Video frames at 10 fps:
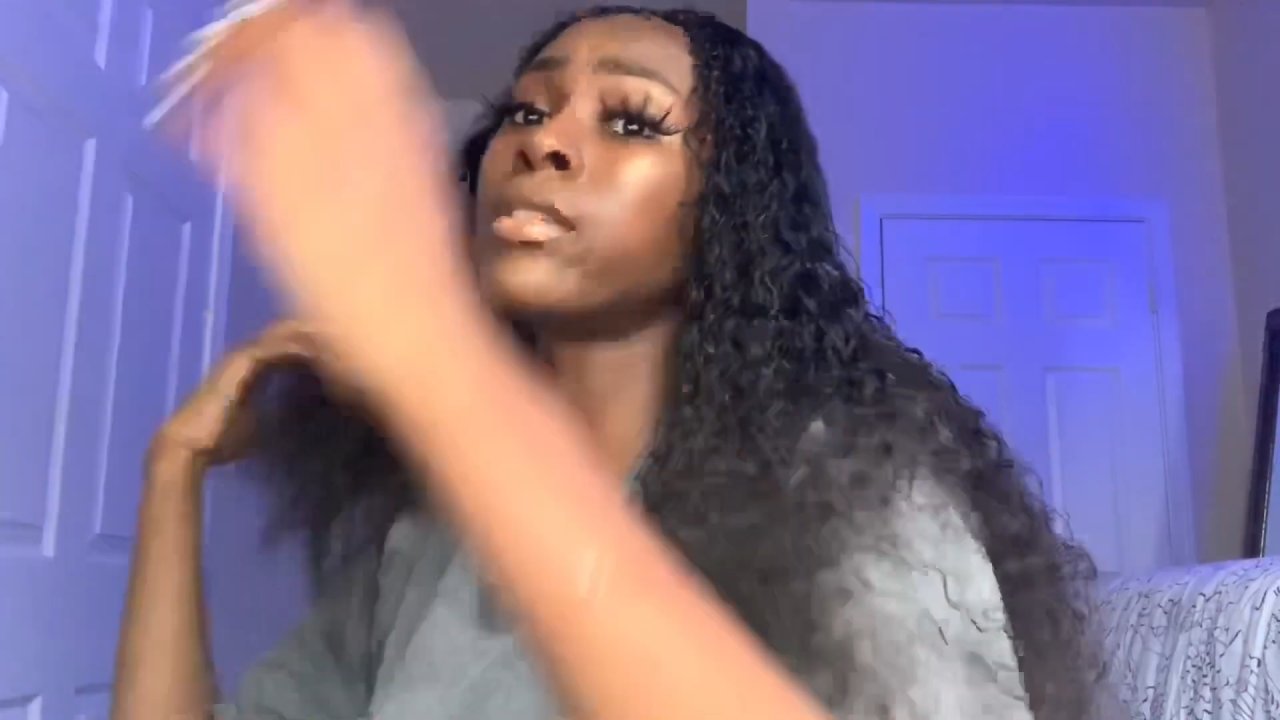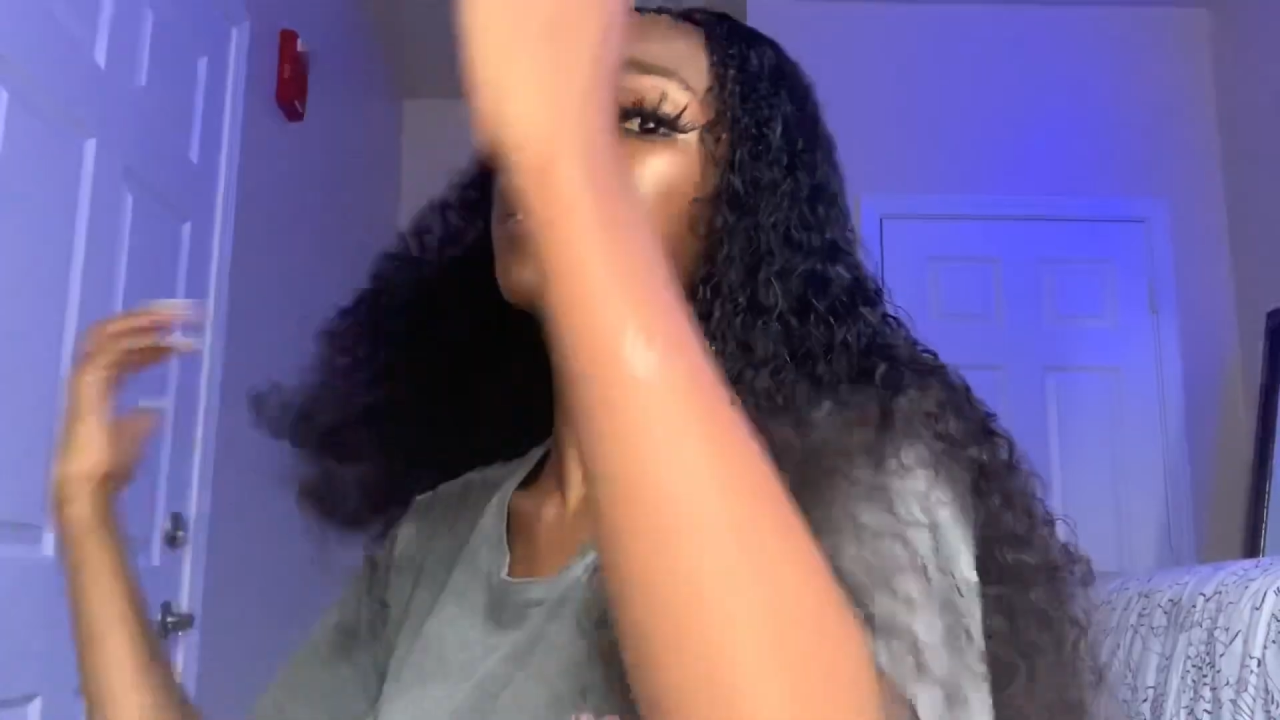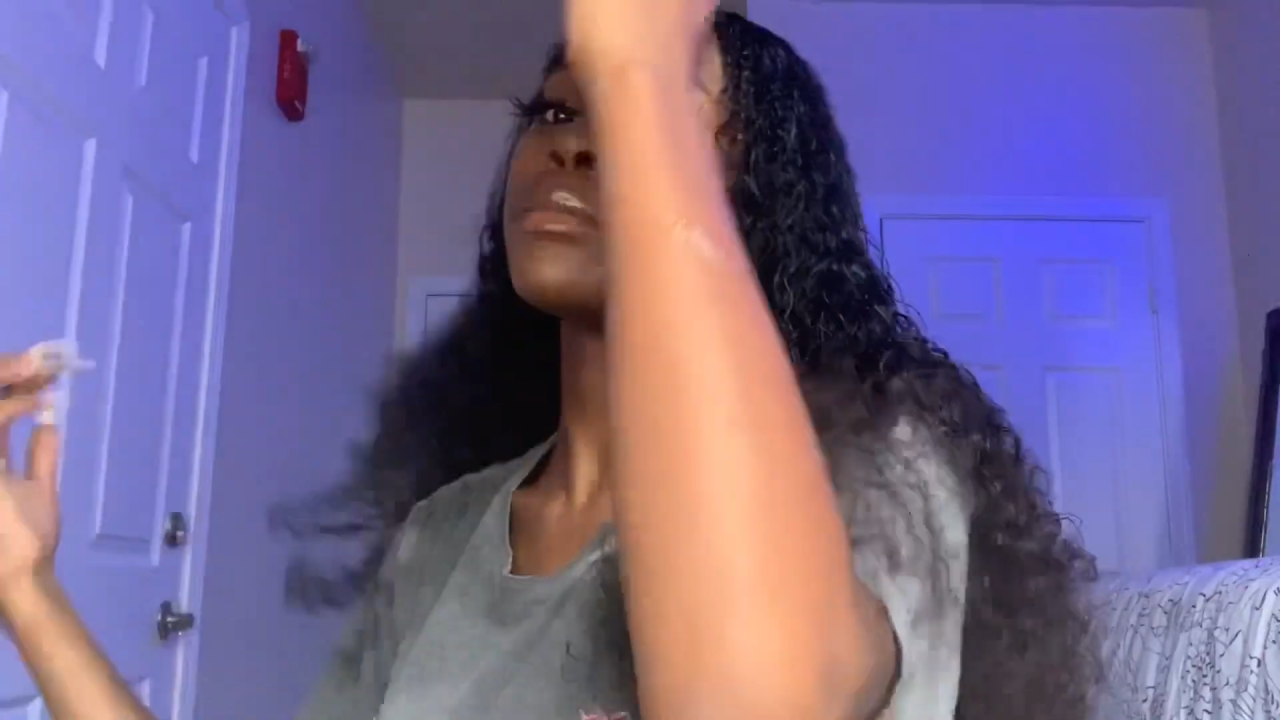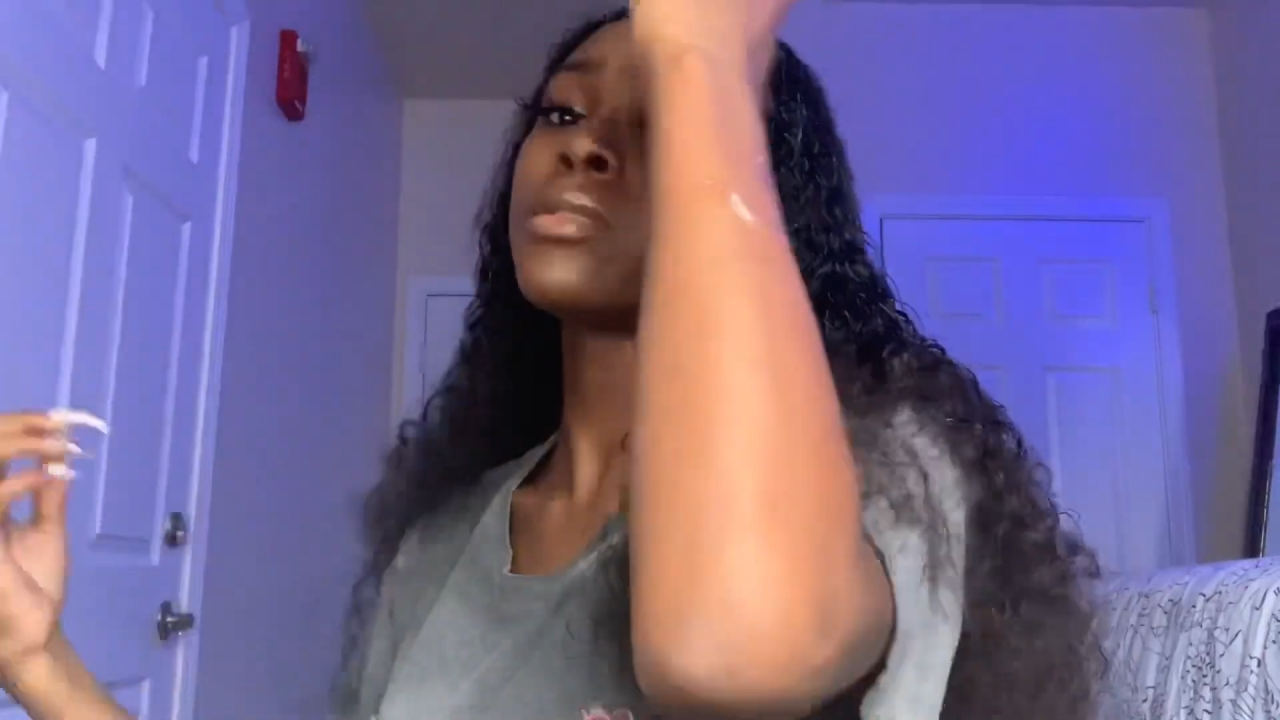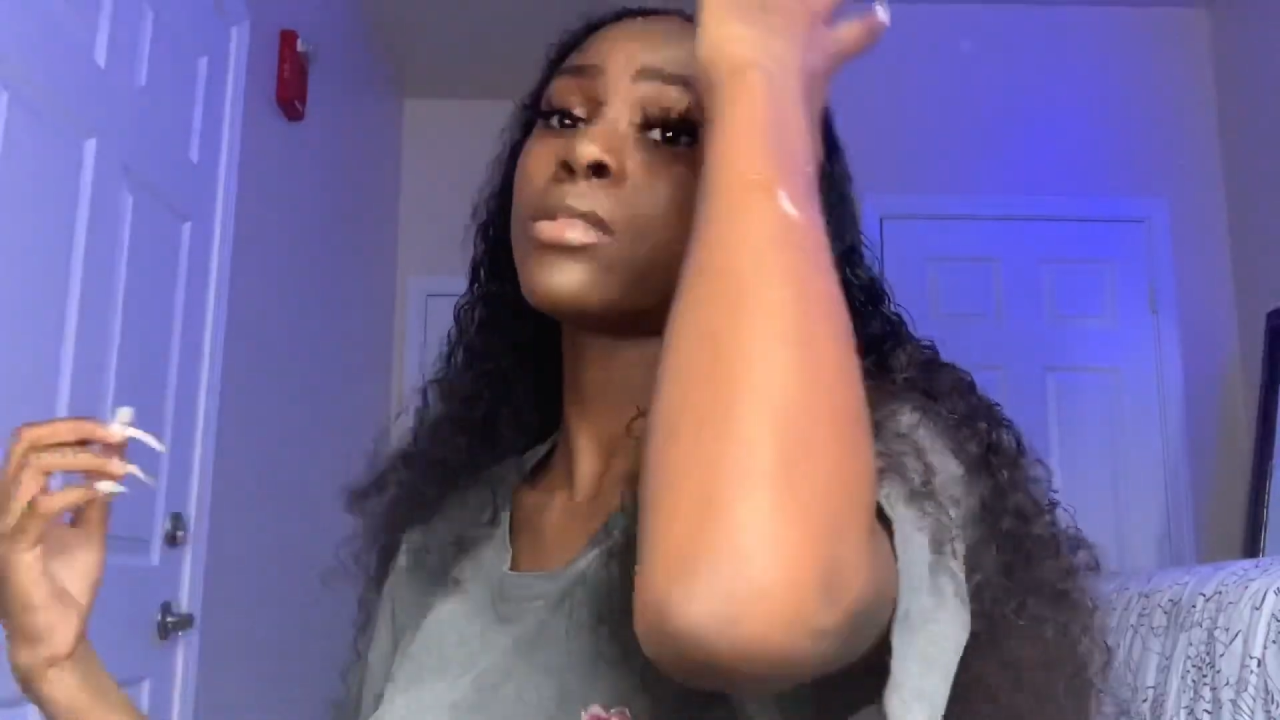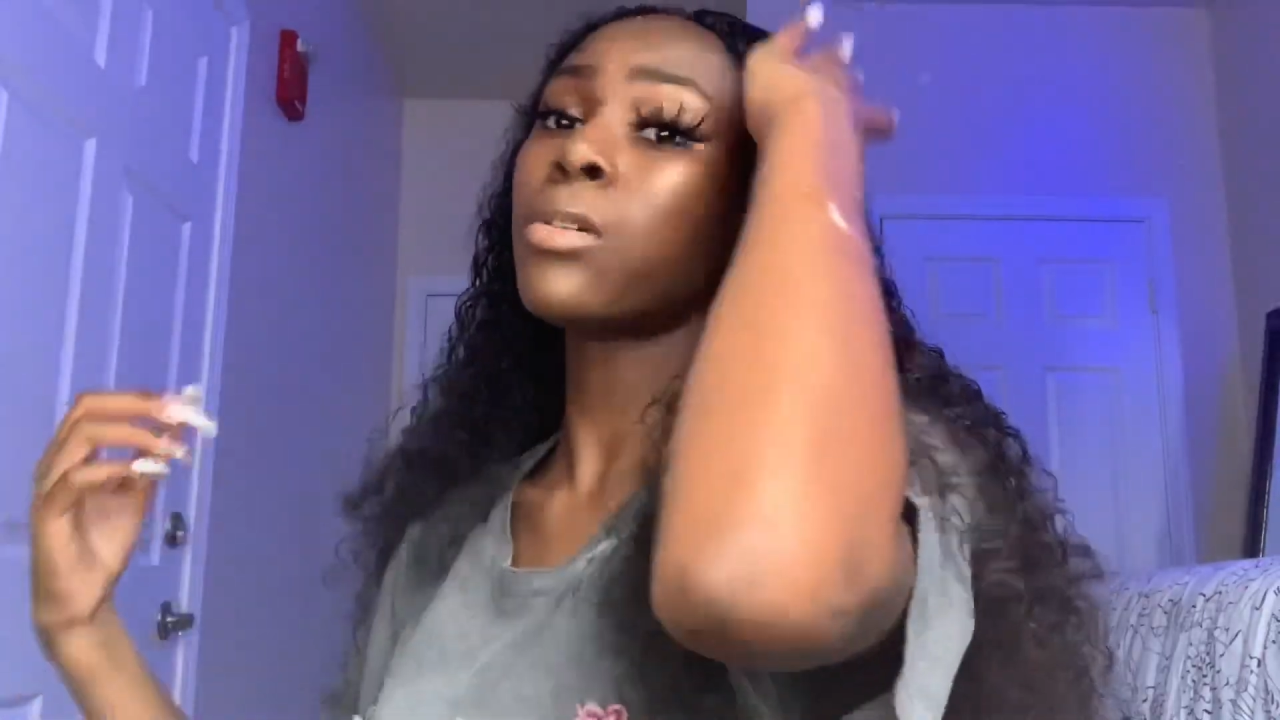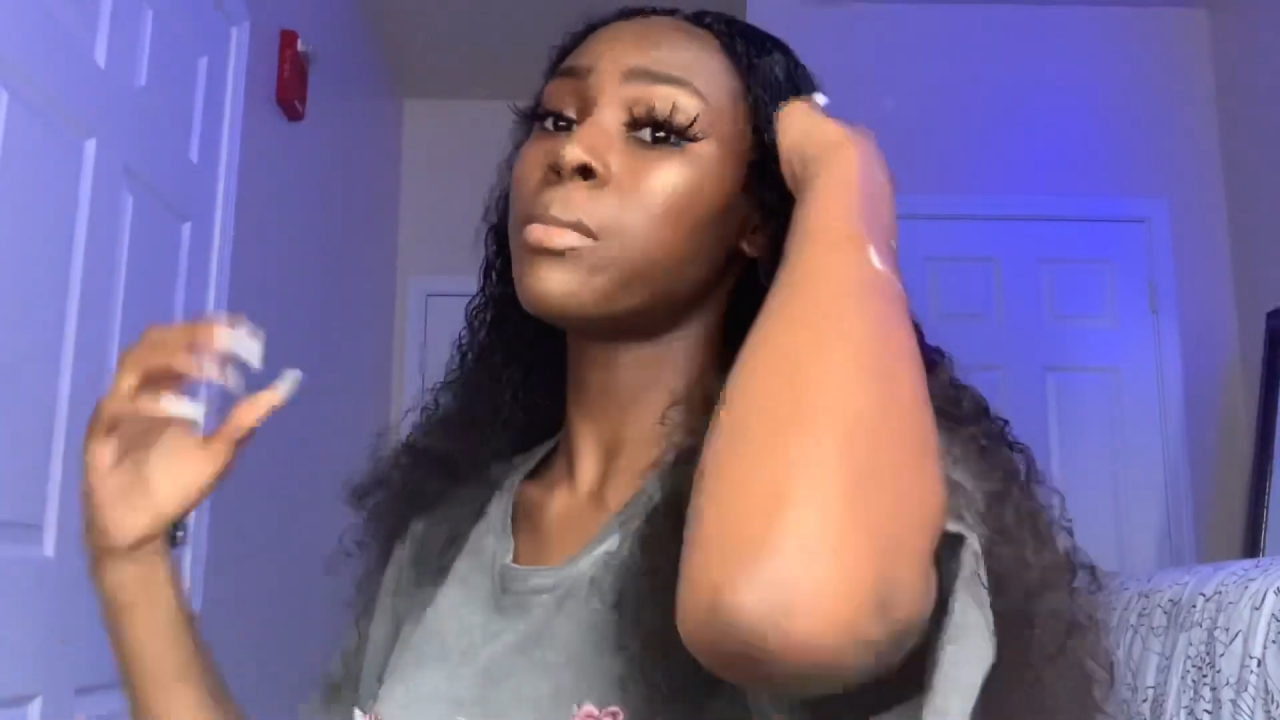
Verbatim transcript: them so